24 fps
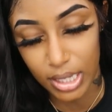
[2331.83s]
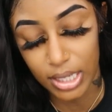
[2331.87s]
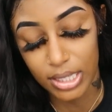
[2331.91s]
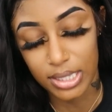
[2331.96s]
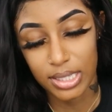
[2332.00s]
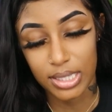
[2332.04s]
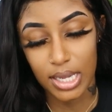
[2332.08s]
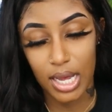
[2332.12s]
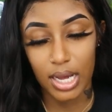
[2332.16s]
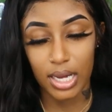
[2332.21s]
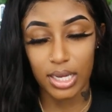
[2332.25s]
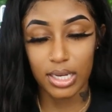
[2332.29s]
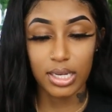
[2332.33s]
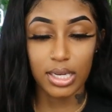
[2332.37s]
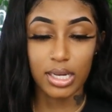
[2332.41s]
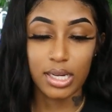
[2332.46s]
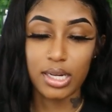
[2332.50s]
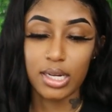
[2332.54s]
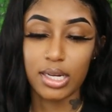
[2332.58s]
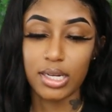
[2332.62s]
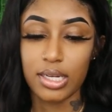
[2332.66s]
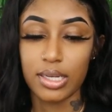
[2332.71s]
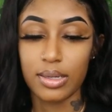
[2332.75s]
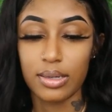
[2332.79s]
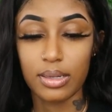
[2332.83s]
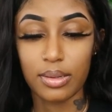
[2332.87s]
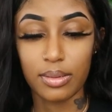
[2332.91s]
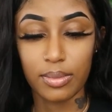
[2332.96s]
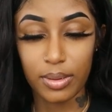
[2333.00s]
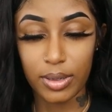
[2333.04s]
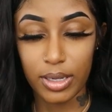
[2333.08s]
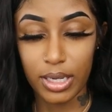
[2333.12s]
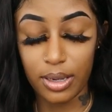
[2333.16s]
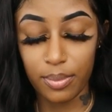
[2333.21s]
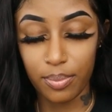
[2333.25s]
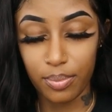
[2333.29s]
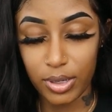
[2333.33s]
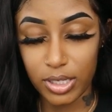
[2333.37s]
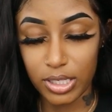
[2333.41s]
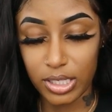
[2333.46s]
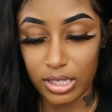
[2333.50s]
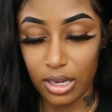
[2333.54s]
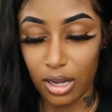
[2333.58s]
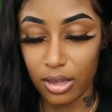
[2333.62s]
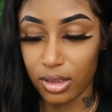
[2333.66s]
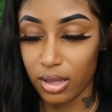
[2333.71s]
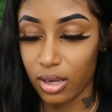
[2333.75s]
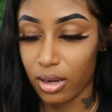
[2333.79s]
Like, it's not going to get
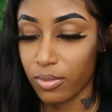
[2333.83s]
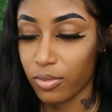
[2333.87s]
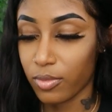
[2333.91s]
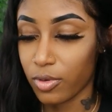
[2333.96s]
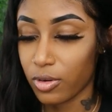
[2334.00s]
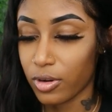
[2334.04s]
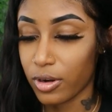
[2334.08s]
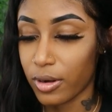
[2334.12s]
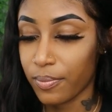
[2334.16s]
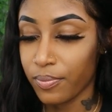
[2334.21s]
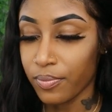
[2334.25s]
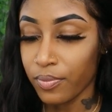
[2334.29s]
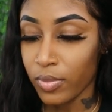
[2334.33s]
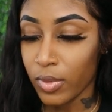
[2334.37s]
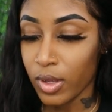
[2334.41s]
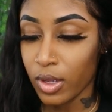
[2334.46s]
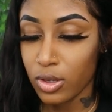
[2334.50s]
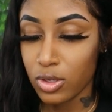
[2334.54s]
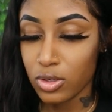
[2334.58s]
pushed out there more.